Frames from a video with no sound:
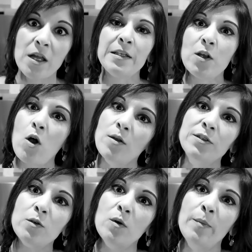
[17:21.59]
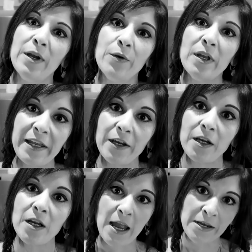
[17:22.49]
It's also about
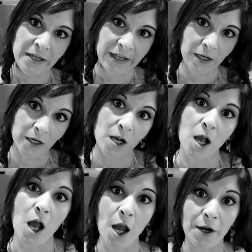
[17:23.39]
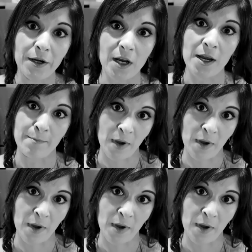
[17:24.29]
here and here. Heart and